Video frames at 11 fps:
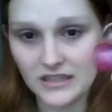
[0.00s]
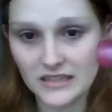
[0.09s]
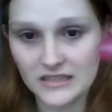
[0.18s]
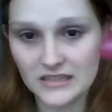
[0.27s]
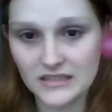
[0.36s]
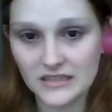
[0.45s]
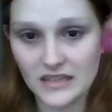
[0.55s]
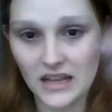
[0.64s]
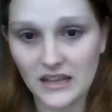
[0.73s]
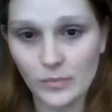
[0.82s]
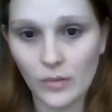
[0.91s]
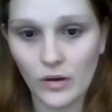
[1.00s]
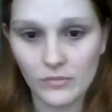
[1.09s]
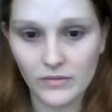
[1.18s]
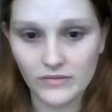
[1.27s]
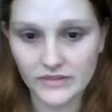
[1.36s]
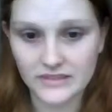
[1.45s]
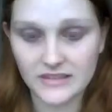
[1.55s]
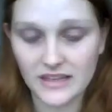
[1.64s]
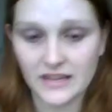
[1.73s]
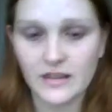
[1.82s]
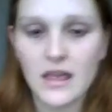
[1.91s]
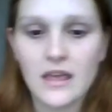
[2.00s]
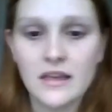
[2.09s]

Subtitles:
and it's at the bottom of its thing.